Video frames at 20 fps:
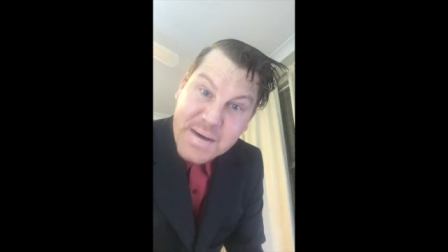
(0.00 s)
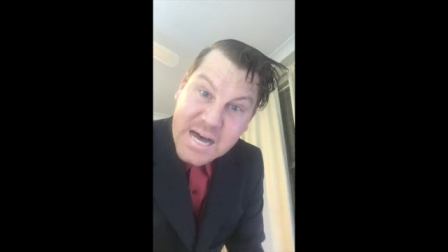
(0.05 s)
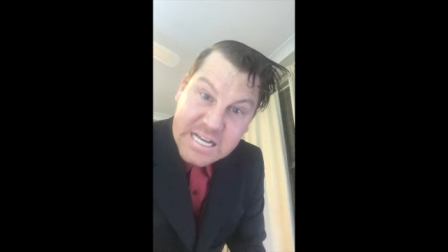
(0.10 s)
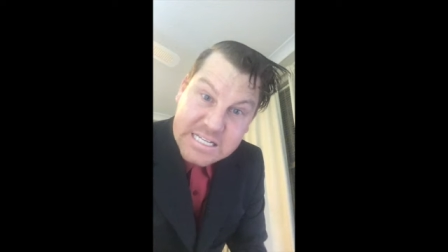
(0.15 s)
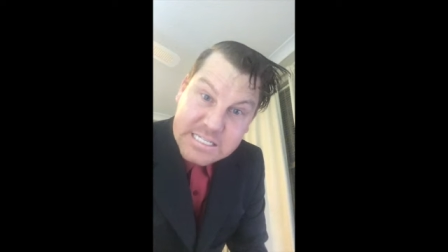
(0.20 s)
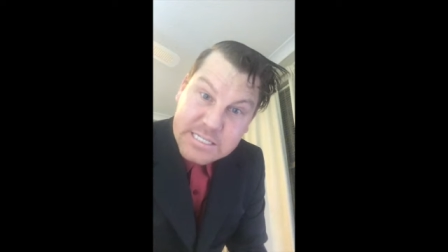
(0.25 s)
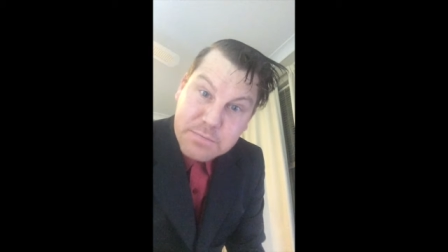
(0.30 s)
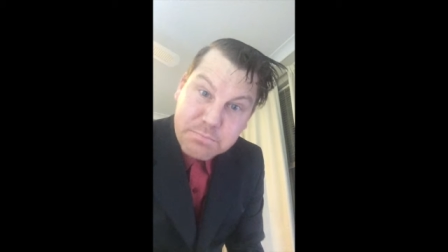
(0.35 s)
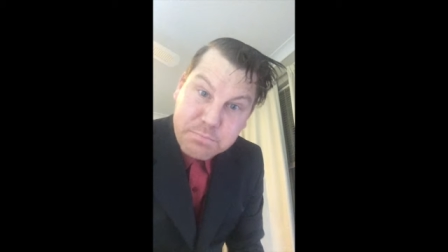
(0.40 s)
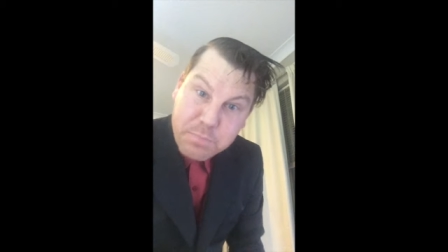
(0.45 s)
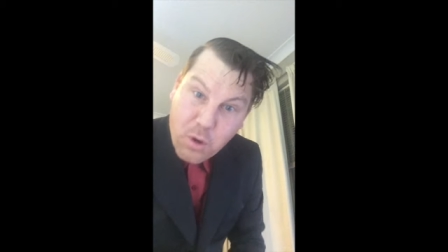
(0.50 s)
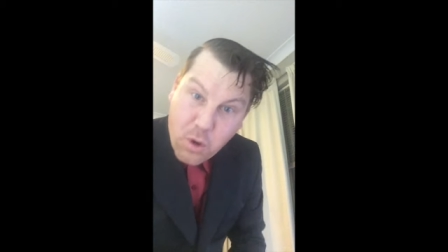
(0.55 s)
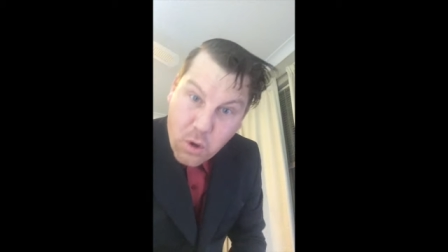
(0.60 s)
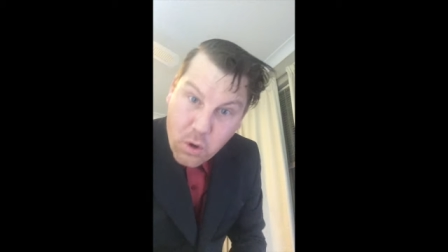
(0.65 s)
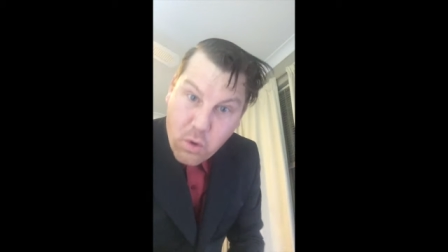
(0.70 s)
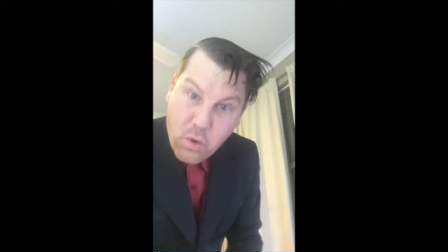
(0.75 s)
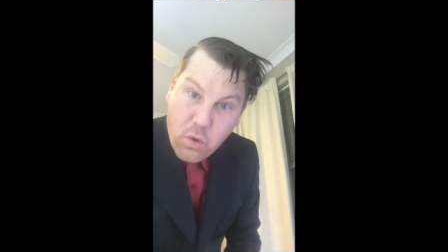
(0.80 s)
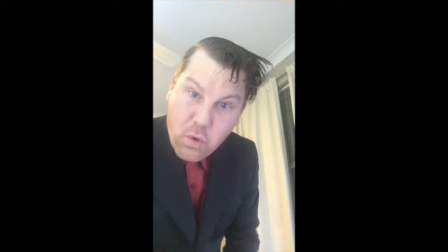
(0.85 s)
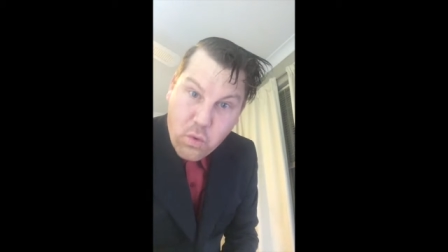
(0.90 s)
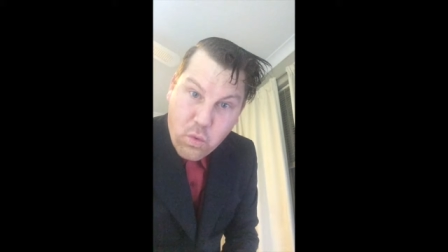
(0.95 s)

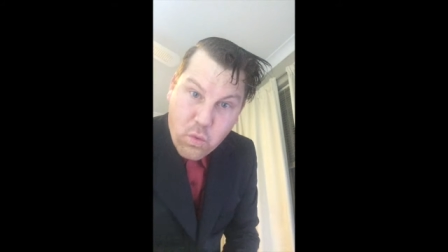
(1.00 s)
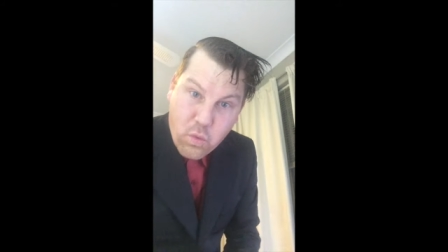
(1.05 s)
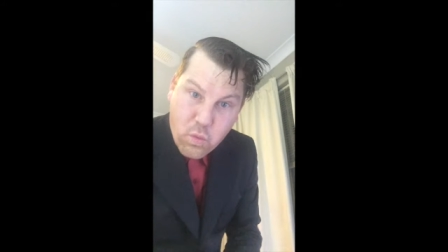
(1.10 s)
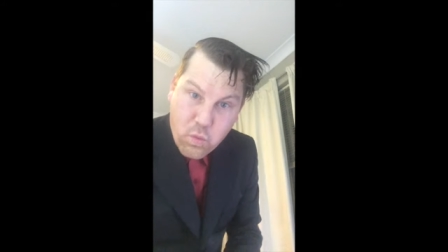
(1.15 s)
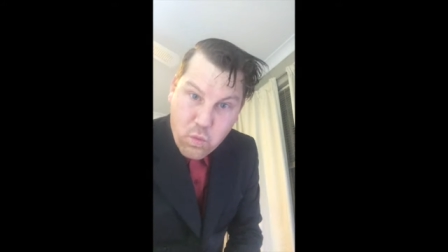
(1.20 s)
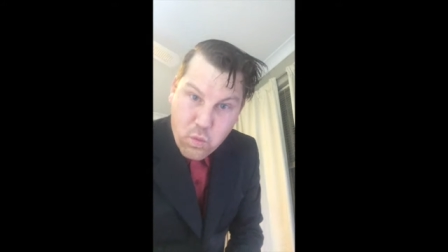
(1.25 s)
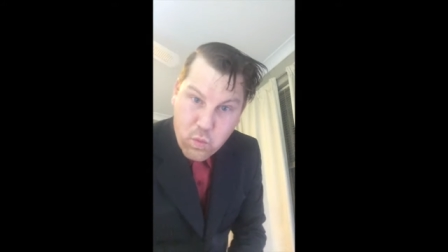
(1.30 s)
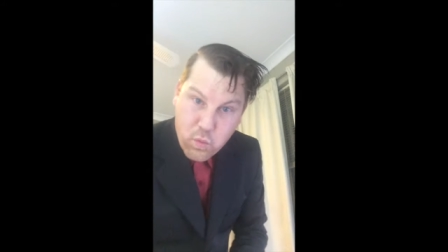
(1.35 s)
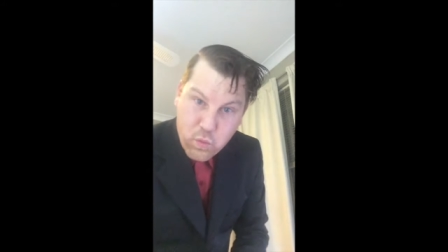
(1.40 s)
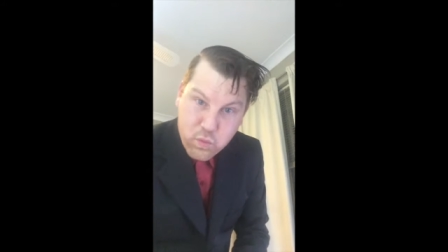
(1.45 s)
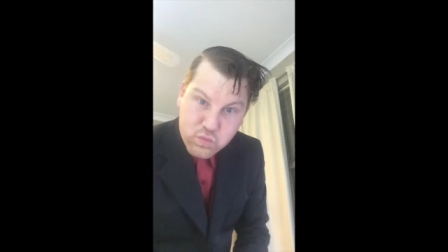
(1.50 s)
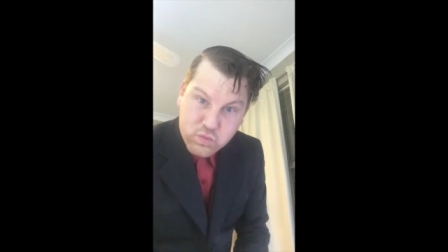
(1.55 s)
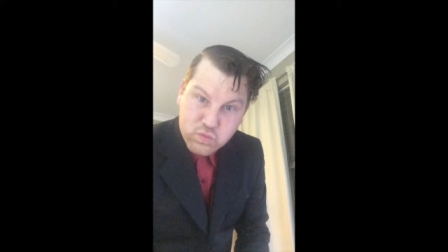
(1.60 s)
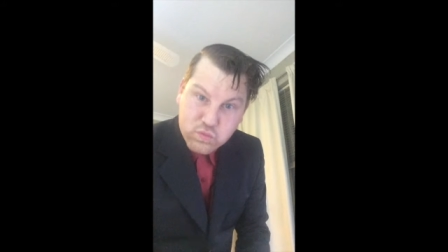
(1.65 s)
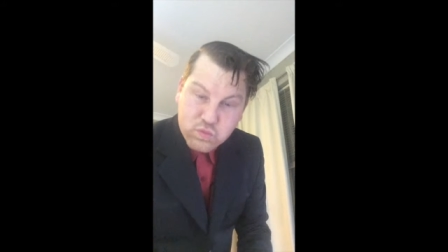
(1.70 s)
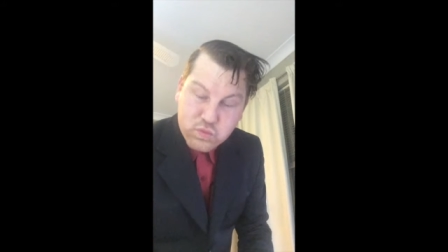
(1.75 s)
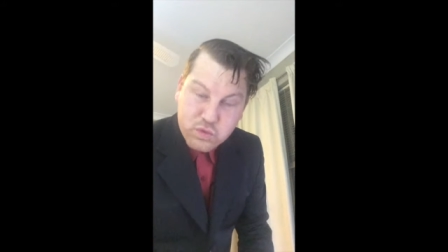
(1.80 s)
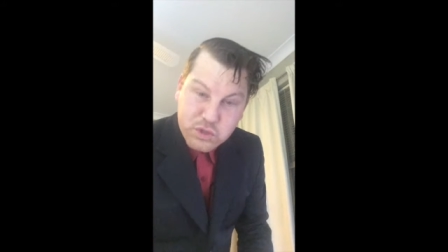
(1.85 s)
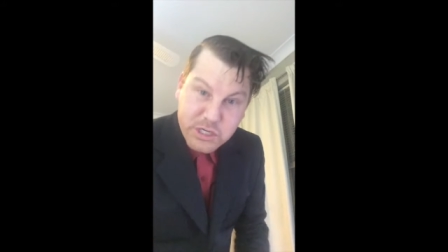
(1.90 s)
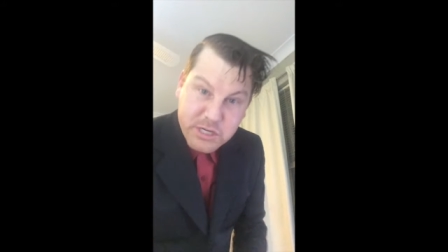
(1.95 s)
basketball.
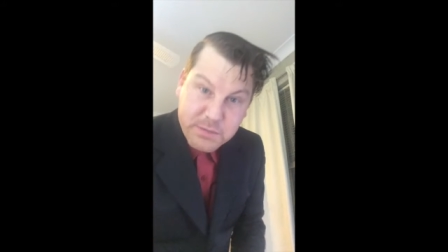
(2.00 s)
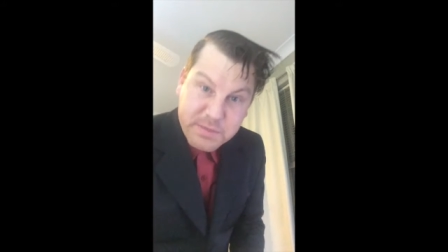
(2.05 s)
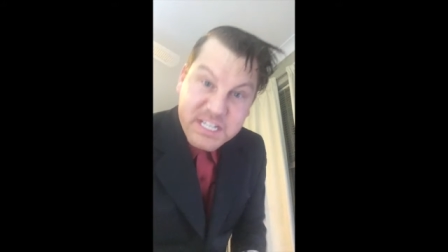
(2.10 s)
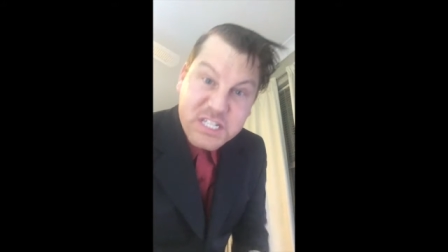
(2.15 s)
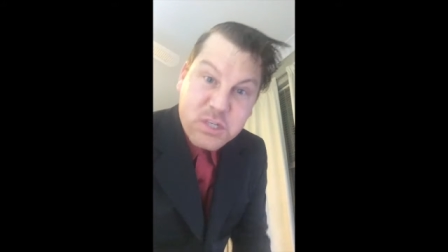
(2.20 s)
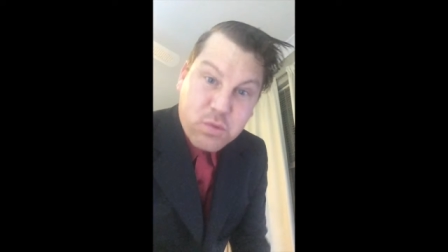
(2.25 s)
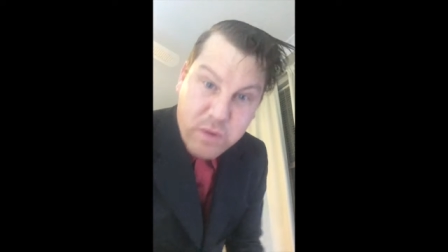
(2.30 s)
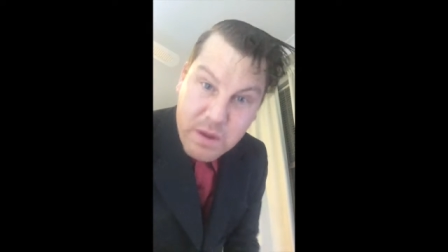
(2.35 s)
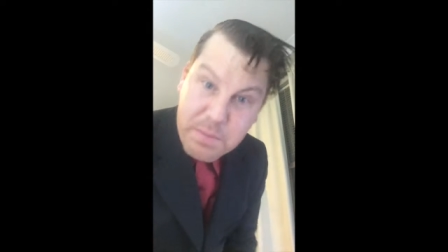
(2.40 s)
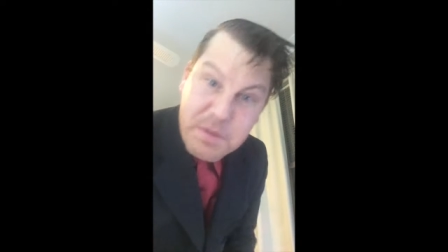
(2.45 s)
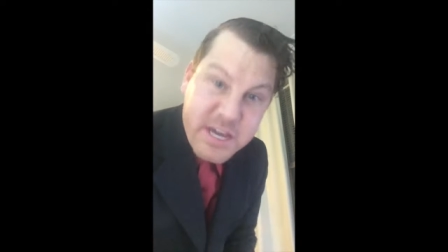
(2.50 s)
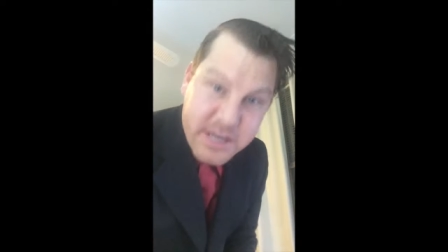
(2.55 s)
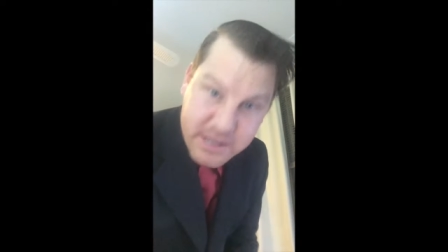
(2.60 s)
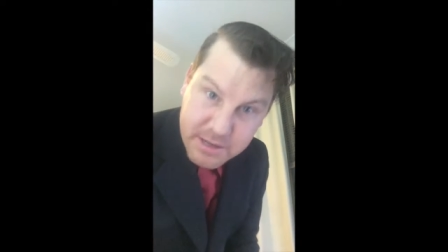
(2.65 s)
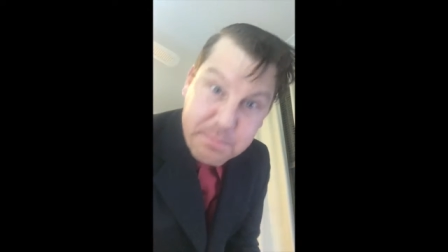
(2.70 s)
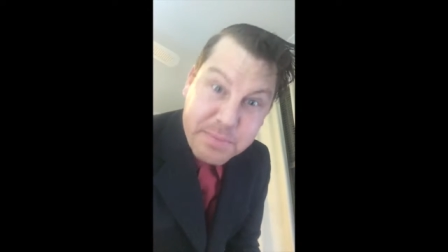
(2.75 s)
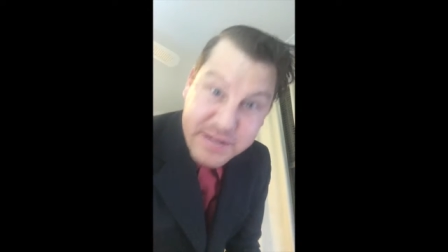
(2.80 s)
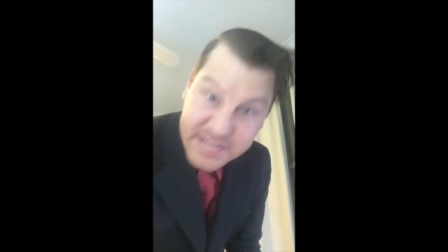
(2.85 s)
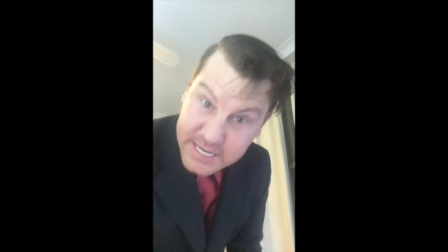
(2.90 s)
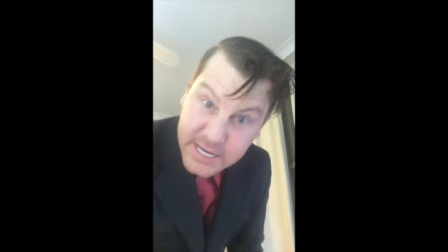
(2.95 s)
You can be swimming
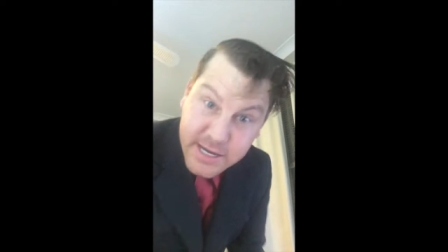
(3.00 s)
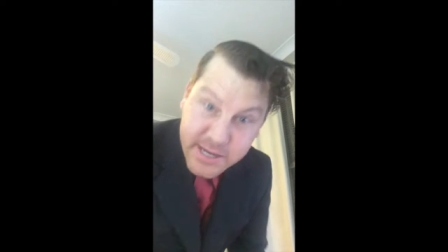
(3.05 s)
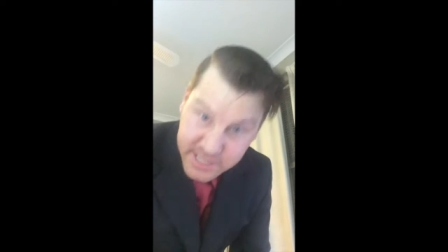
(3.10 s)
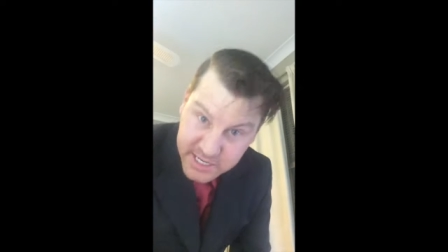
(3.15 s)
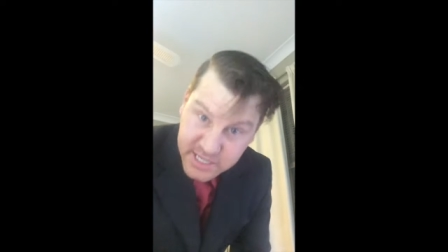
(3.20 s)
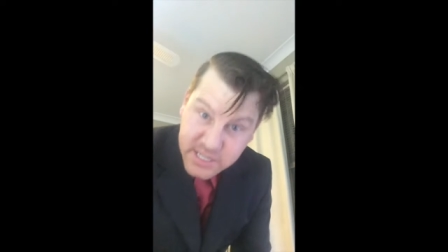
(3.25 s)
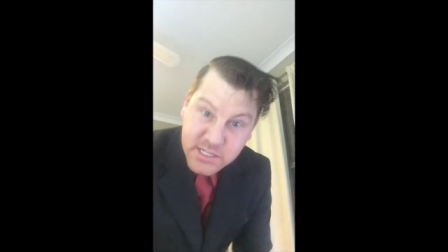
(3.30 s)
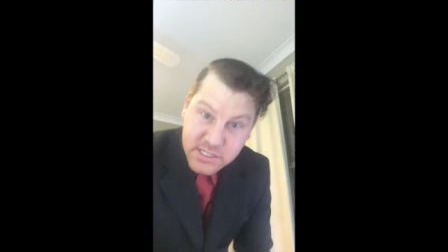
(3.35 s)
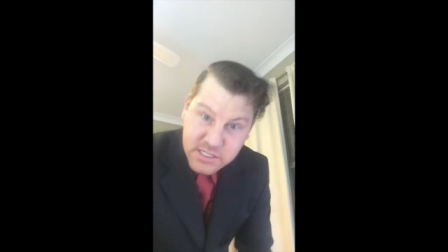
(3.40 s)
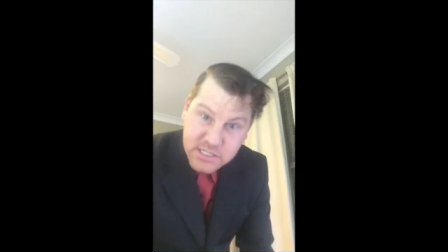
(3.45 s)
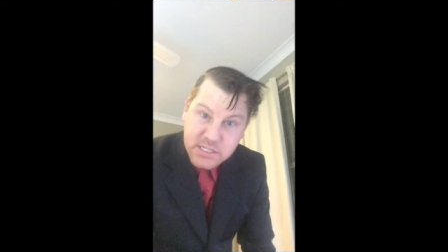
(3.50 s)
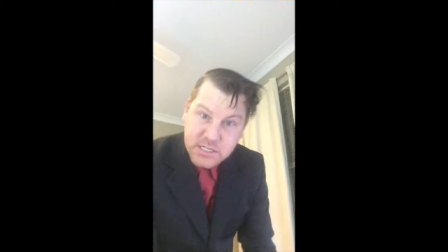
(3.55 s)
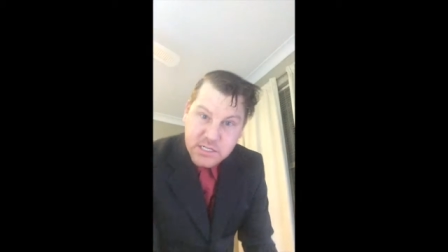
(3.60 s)
and be keen.